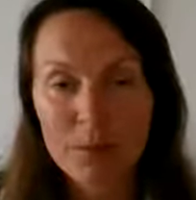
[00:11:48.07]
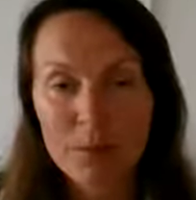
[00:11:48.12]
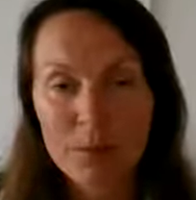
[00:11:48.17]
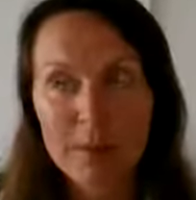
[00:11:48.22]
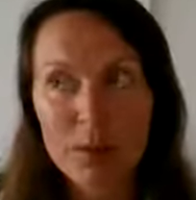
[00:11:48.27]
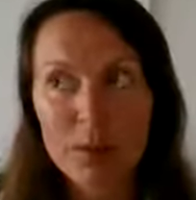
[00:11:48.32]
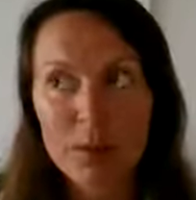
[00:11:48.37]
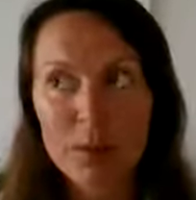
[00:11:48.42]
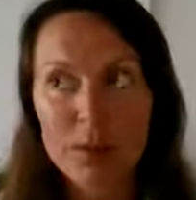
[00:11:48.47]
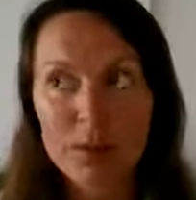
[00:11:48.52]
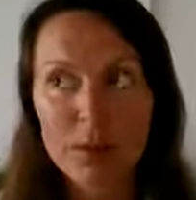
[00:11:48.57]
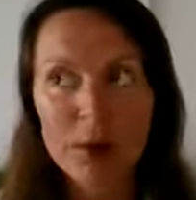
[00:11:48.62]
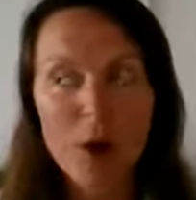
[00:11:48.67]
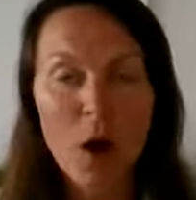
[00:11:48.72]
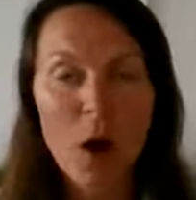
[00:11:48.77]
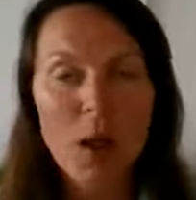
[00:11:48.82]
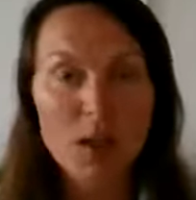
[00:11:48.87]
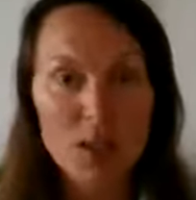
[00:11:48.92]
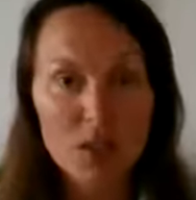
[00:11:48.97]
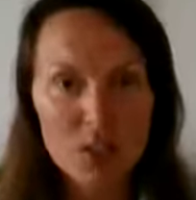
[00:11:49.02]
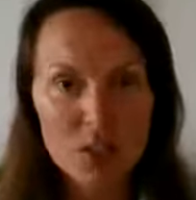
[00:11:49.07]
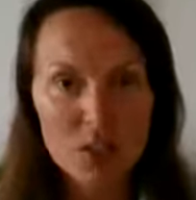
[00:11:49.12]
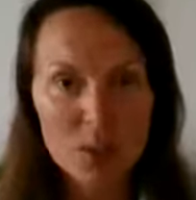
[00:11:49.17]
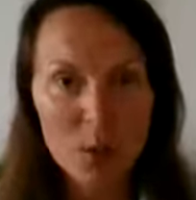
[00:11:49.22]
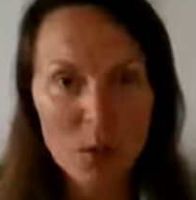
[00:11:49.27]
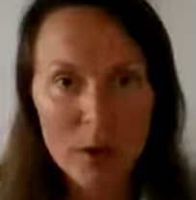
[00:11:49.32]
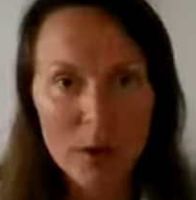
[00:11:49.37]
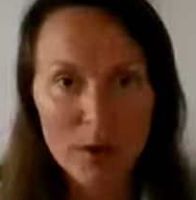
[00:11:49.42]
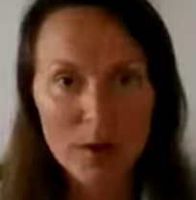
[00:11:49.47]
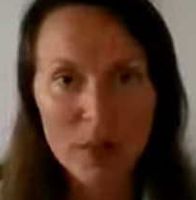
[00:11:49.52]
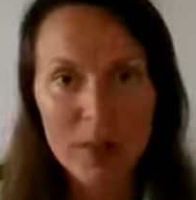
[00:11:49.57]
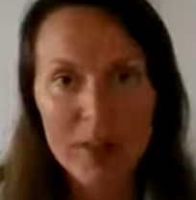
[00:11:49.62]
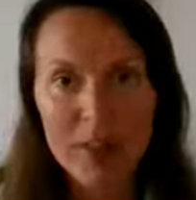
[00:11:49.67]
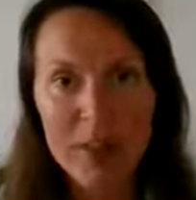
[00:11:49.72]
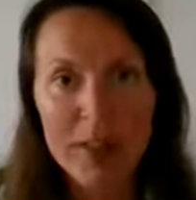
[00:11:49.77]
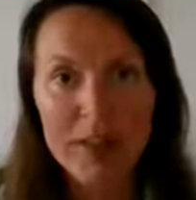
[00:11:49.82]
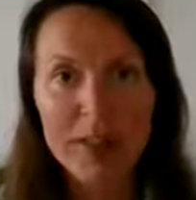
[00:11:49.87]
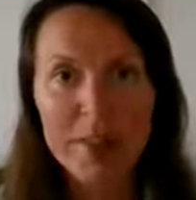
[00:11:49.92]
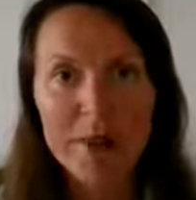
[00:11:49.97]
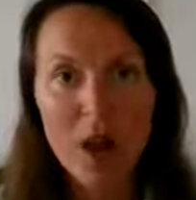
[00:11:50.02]
if there's, you know, oxygen's a wonderful
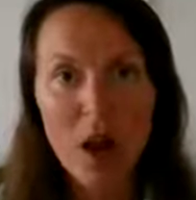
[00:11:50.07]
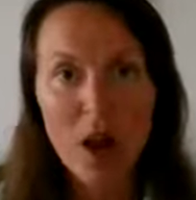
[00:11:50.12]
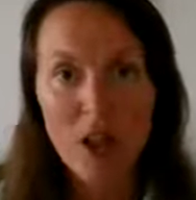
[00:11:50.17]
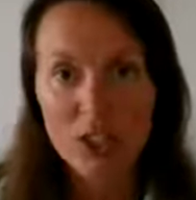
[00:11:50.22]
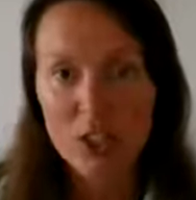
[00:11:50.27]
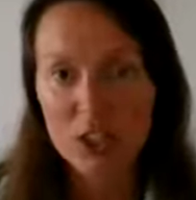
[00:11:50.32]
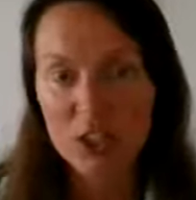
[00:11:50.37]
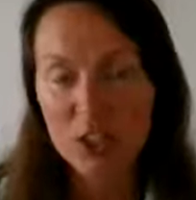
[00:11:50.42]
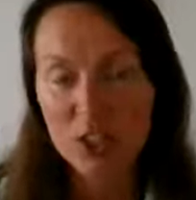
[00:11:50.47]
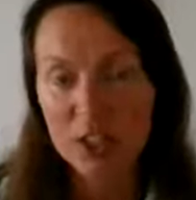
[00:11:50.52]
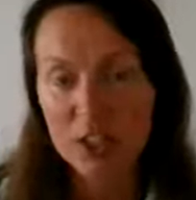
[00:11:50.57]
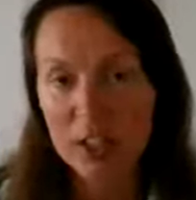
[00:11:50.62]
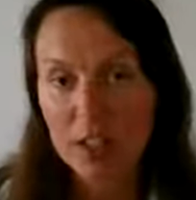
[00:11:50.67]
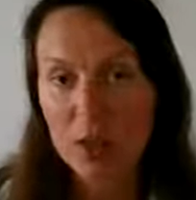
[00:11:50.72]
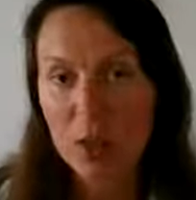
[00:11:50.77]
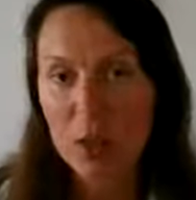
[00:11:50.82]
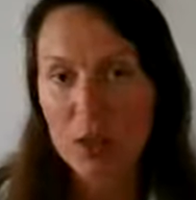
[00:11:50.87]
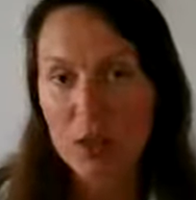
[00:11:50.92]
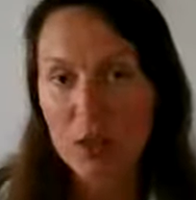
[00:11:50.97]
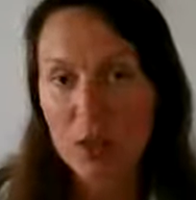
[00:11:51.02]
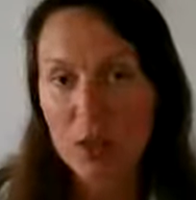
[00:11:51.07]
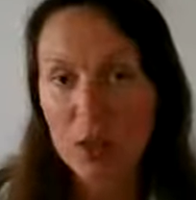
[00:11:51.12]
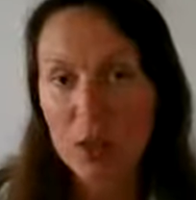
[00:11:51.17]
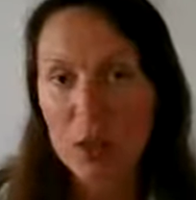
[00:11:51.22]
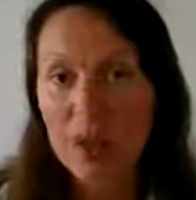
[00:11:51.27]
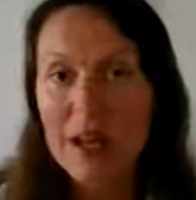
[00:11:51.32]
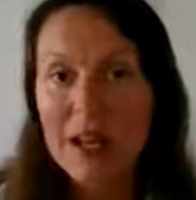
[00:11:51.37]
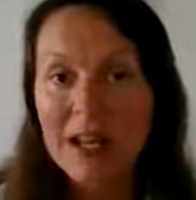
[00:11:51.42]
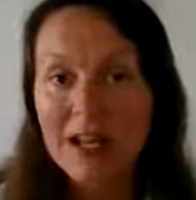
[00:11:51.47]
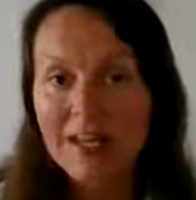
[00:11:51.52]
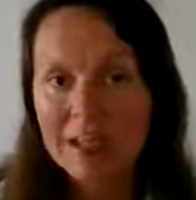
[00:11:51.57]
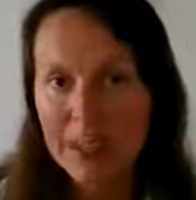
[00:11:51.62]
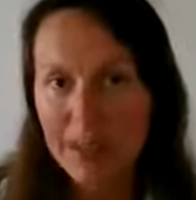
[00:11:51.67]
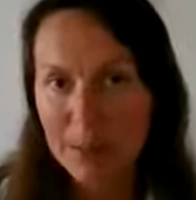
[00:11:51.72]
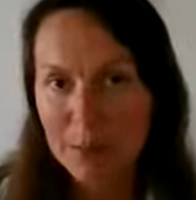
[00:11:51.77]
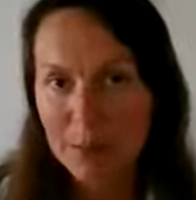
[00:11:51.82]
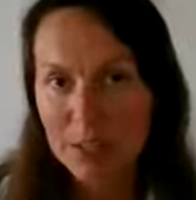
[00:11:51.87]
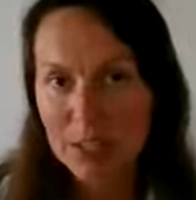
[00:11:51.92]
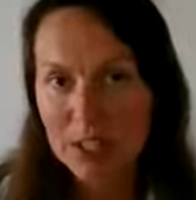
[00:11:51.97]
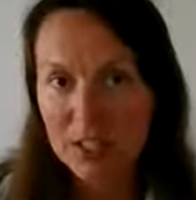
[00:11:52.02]
thing, but oxygen can also
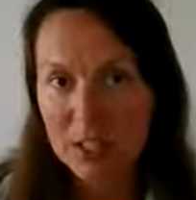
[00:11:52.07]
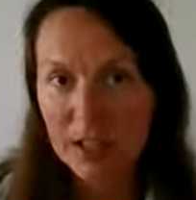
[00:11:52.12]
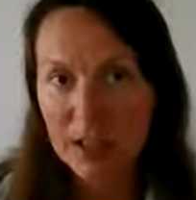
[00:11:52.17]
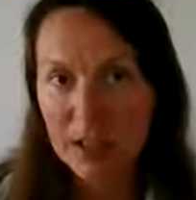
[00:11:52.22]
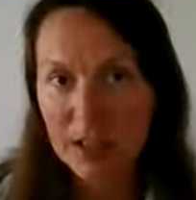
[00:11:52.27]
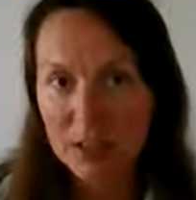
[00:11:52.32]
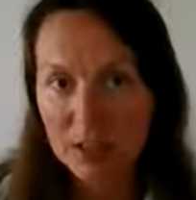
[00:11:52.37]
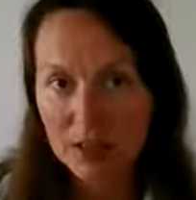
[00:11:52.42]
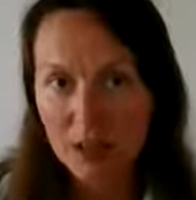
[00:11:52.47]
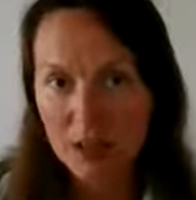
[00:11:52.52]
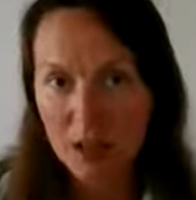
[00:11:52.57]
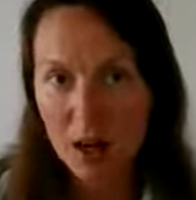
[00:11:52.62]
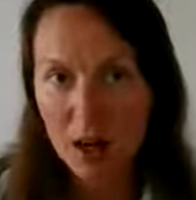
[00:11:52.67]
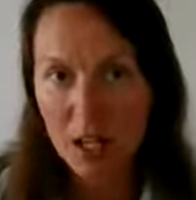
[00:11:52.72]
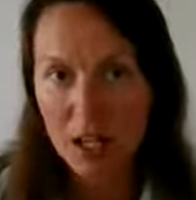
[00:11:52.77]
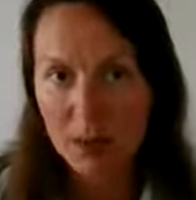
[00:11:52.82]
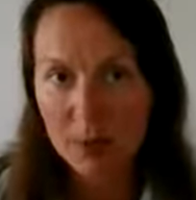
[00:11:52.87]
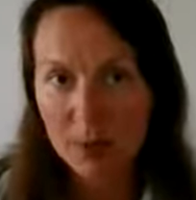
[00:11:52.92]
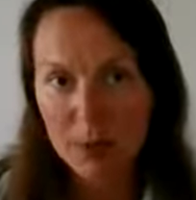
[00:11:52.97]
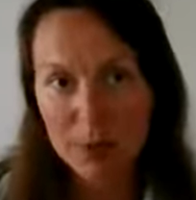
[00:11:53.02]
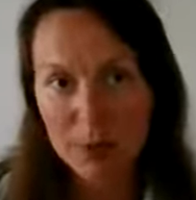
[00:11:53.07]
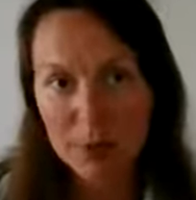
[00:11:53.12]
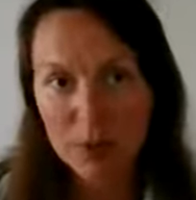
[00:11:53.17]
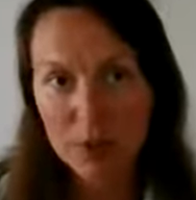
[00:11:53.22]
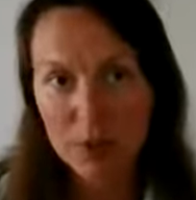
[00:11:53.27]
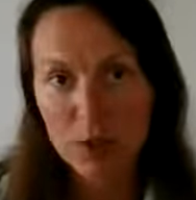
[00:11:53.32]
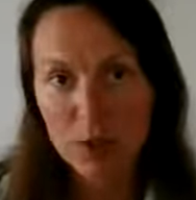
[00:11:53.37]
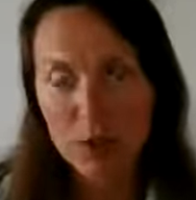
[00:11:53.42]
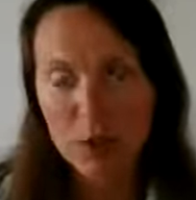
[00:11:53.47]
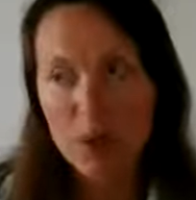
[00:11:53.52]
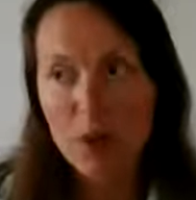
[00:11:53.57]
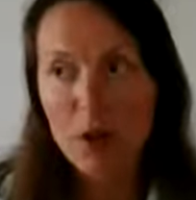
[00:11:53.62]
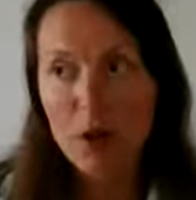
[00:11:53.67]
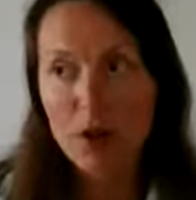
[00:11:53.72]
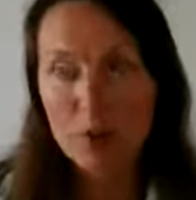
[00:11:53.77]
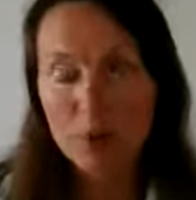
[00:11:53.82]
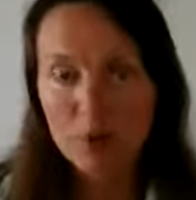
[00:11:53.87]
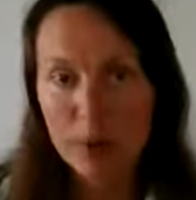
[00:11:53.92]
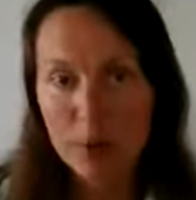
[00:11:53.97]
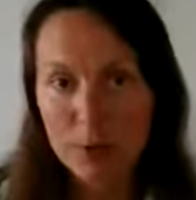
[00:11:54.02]
damage cells and cause premature
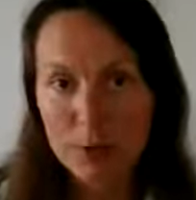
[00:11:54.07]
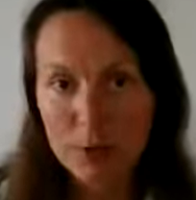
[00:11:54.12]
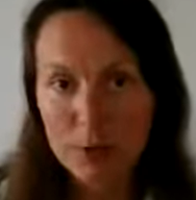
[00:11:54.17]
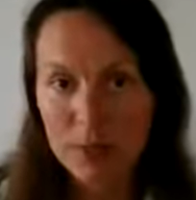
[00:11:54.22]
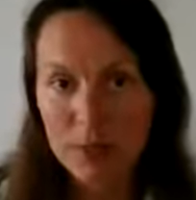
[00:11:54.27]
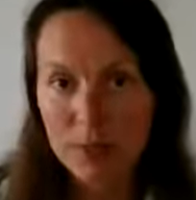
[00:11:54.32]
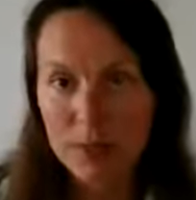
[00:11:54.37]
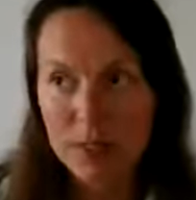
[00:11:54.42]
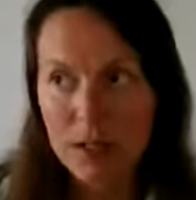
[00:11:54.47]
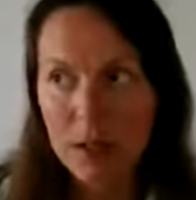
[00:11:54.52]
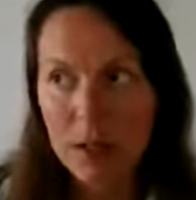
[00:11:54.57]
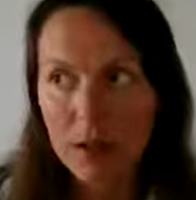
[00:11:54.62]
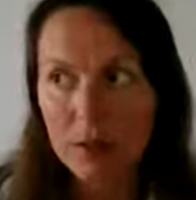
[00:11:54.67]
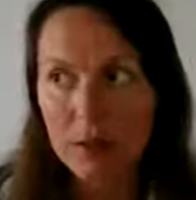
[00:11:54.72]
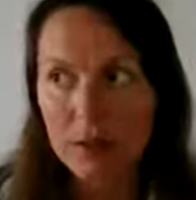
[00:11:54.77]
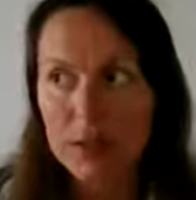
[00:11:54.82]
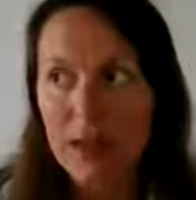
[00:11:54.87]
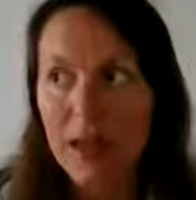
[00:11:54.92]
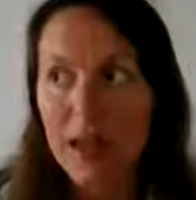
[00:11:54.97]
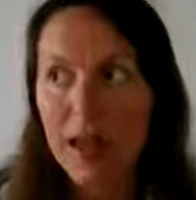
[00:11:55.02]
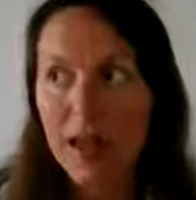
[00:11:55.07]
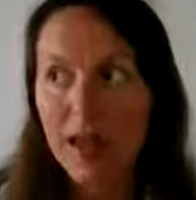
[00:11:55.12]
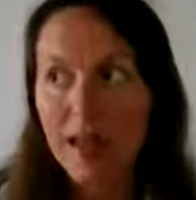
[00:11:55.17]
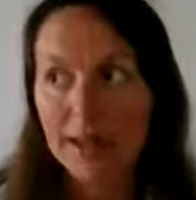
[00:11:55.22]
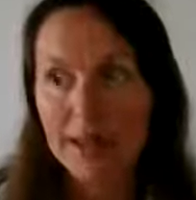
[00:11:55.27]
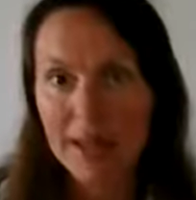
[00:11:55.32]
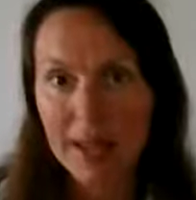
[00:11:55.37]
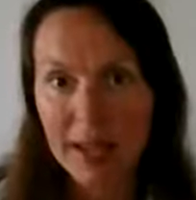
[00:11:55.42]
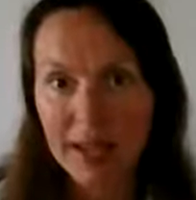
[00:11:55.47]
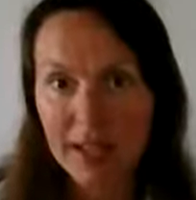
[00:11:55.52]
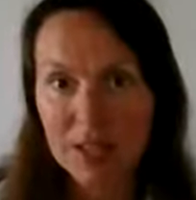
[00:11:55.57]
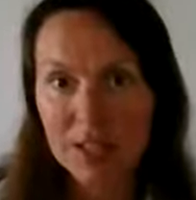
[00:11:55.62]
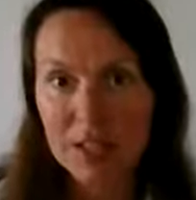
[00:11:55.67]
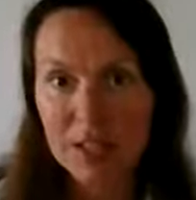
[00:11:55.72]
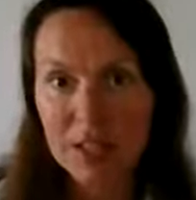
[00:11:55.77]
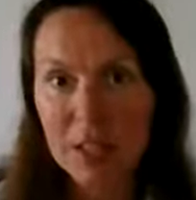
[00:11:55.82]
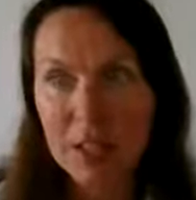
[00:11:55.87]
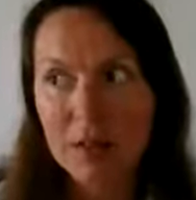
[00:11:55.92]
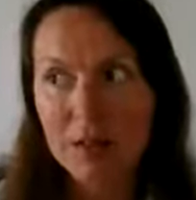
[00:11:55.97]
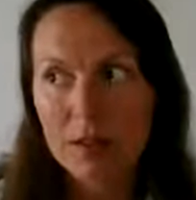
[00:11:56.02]
rupture of cells and age
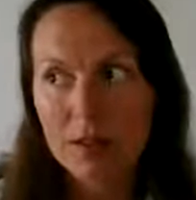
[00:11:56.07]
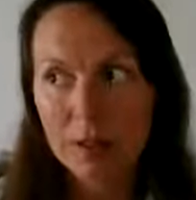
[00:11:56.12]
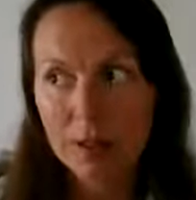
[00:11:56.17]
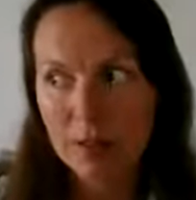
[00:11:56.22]
cells.